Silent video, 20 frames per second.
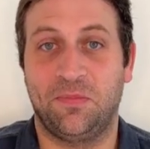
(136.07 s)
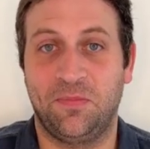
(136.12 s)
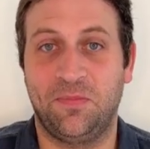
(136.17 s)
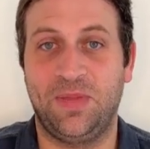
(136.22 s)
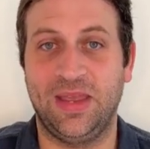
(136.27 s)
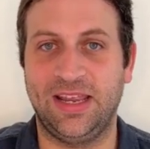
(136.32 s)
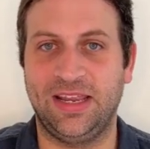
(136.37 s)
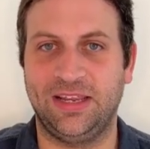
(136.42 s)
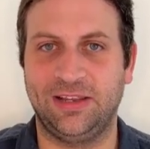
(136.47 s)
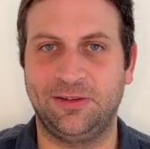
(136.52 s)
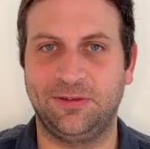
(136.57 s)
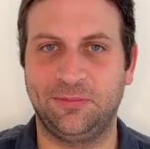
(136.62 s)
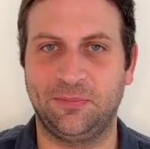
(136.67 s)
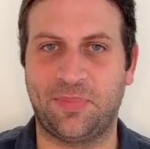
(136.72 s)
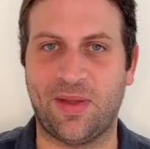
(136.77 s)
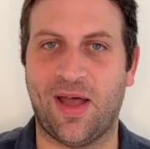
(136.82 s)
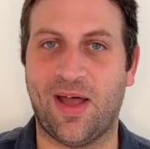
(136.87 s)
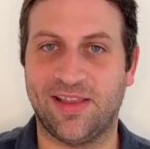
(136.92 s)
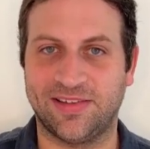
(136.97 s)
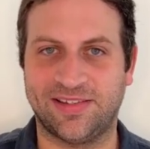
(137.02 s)
being
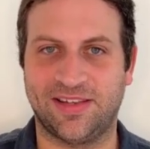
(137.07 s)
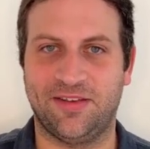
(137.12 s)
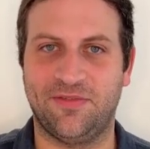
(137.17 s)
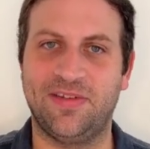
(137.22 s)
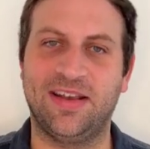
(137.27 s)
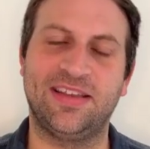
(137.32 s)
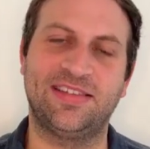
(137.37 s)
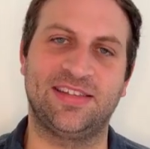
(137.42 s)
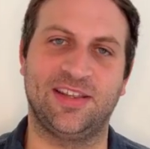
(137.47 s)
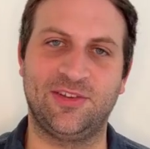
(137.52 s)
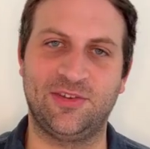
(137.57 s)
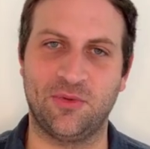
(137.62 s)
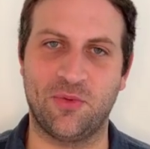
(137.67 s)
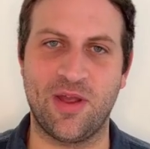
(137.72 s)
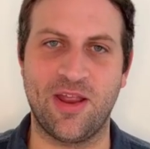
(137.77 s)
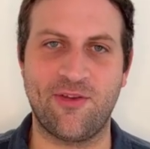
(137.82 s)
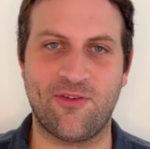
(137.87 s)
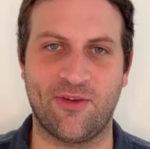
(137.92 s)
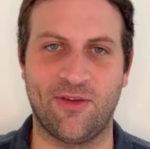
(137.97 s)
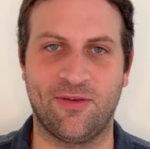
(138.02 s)
positive in a
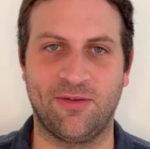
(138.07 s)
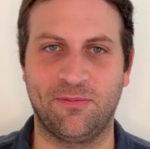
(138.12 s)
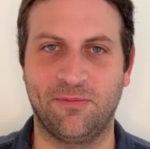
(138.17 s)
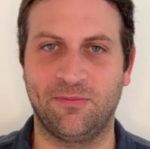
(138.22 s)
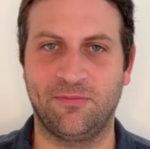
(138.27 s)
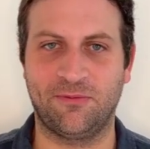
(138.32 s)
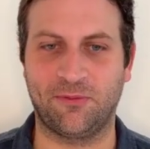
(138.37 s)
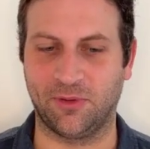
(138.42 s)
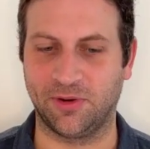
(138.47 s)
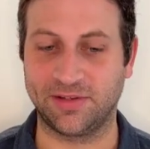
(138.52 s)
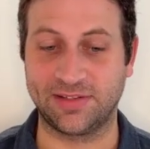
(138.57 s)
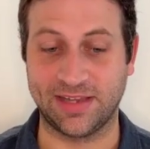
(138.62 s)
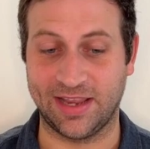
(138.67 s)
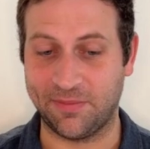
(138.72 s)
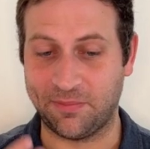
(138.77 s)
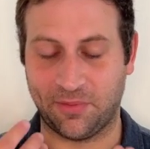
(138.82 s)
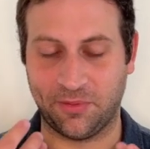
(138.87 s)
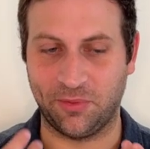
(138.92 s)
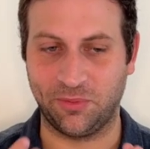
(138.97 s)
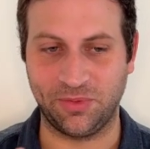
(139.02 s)
situation. For
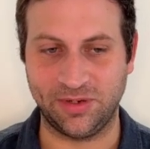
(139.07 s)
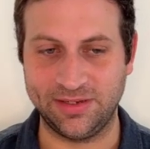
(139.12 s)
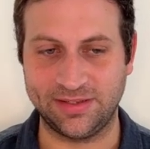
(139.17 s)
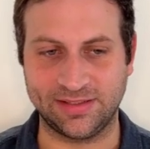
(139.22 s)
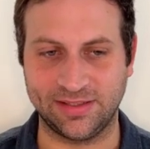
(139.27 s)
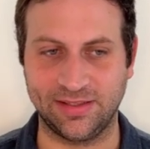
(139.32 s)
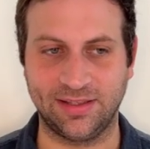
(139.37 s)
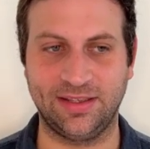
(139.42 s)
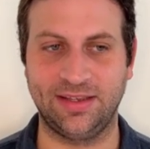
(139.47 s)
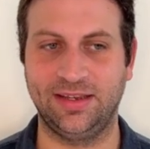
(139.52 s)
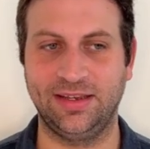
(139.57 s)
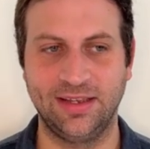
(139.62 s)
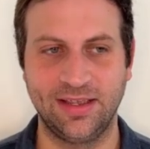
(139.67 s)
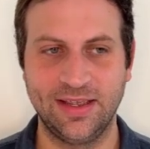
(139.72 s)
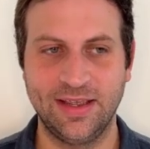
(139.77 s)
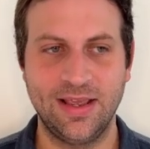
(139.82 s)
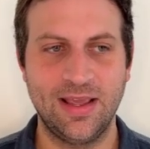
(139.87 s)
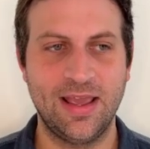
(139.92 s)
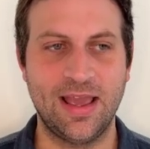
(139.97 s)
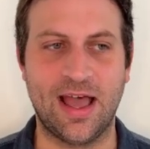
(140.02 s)
example, recently,
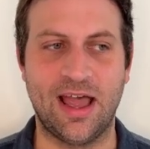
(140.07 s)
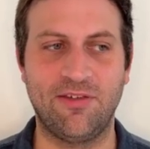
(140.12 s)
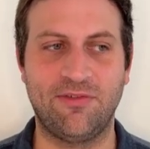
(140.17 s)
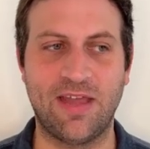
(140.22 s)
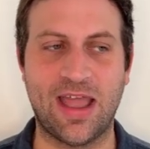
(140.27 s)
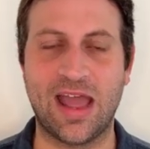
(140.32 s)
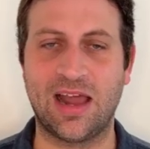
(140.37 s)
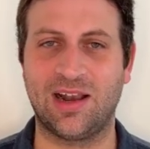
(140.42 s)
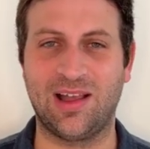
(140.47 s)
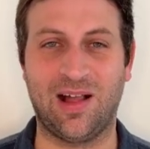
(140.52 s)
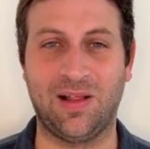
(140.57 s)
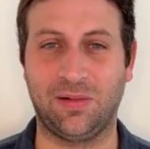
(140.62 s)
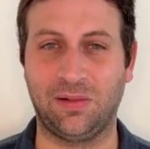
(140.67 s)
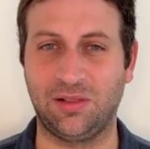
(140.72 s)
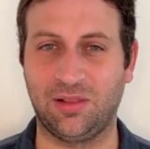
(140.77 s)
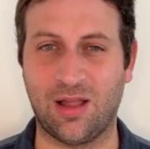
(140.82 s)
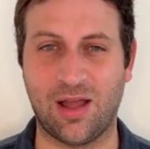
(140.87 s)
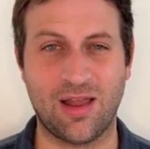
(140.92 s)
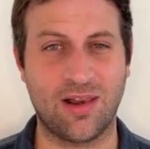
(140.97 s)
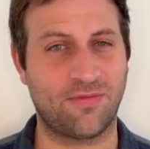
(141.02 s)
I've had a
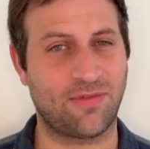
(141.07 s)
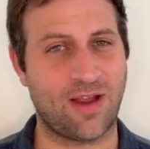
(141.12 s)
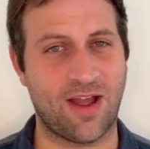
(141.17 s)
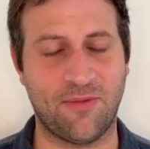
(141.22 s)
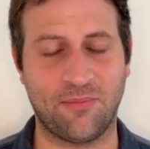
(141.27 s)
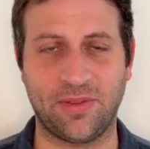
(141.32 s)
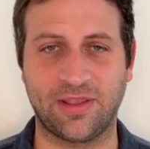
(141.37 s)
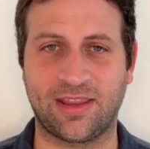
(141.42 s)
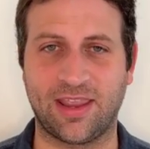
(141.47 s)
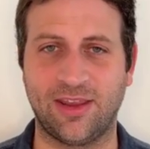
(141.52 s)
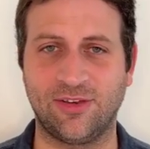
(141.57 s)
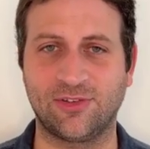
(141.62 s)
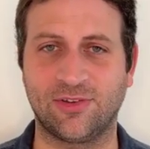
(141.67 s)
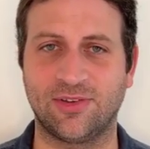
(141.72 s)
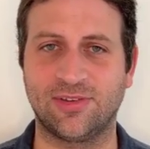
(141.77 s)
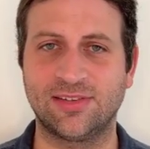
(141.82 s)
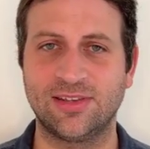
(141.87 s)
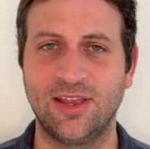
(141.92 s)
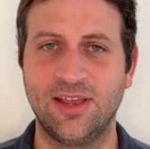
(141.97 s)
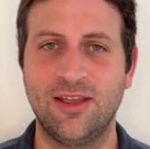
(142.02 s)
lot of
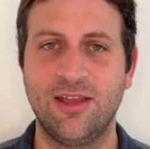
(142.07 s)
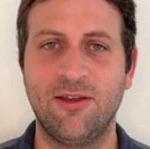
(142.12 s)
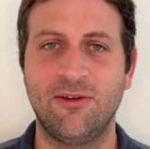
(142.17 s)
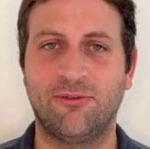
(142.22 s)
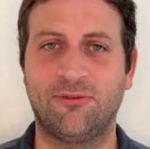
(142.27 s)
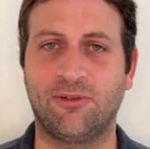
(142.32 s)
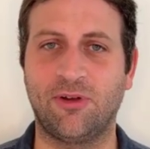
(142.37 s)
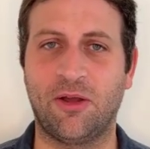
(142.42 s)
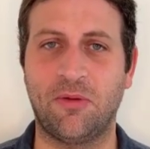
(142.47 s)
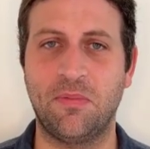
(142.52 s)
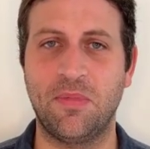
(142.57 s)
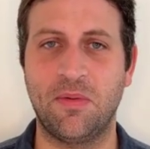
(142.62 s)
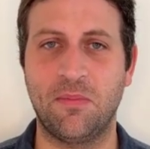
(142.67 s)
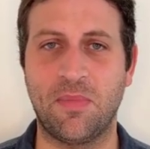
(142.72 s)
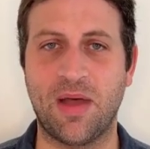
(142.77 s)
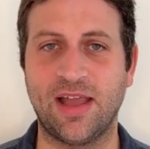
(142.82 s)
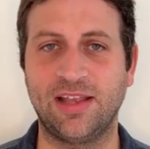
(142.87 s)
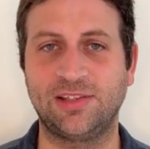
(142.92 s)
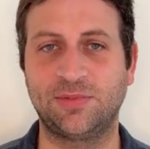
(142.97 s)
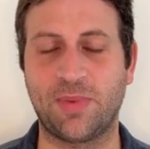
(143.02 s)
complications from
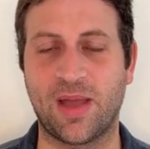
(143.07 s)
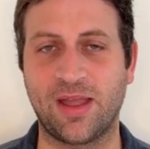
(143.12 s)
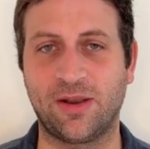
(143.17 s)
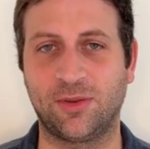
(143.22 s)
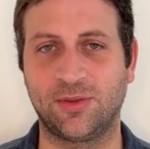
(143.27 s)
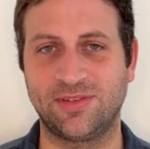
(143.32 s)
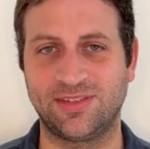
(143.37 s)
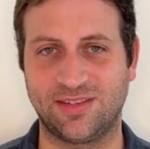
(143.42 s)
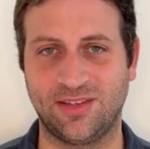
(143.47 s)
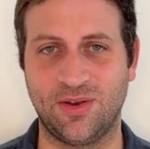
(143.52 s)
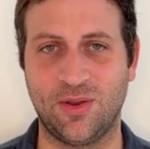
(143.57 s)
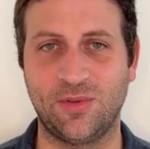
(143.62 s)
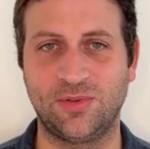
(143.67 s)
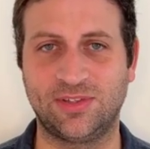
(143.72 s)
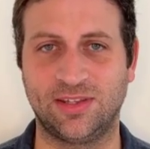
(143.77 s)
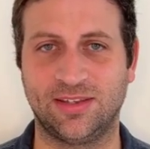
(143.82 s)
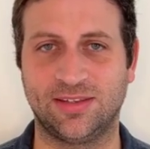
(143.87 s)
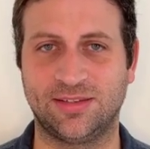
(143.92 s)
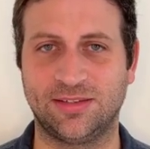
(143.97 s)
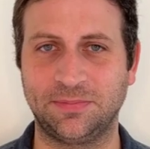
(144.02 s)
my spinal
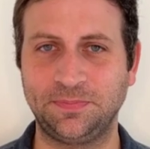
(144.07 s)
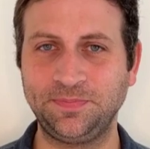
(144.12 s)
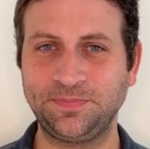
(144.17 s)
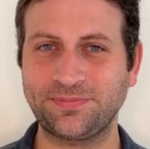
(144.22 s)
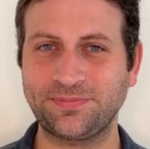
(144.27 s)
stenosis.